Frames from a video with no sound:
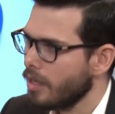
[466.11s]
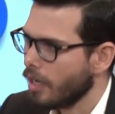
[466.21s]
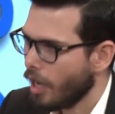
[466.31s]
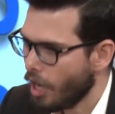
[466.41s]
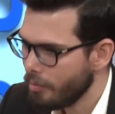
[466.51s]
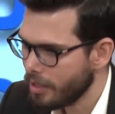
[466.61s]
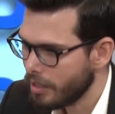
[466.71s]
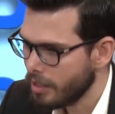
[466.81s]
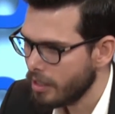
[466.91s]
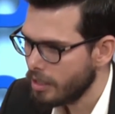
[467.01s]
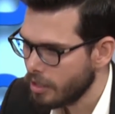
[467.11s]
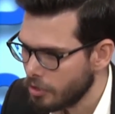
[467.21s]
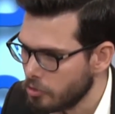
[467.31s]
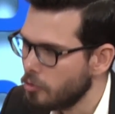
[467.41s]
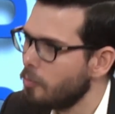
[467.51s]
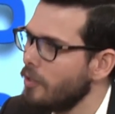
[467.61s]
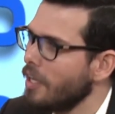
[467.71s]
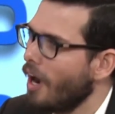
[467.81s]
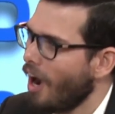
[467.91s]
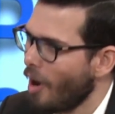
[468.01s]
coming to bring
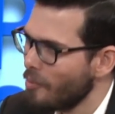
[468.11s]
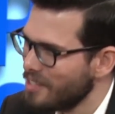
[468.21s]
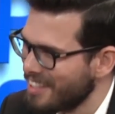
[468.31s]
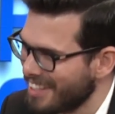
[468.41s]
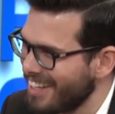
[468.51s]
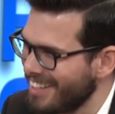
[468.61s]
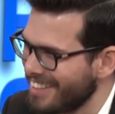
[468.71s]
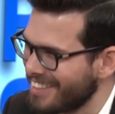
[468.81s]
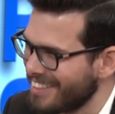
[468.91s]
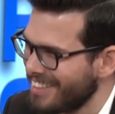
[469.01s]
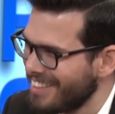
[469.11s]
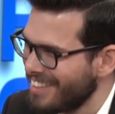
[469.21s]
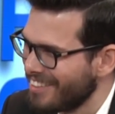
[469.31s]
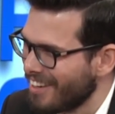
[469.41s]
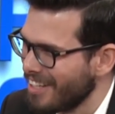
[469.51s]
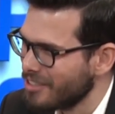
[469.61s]
harmony again, right?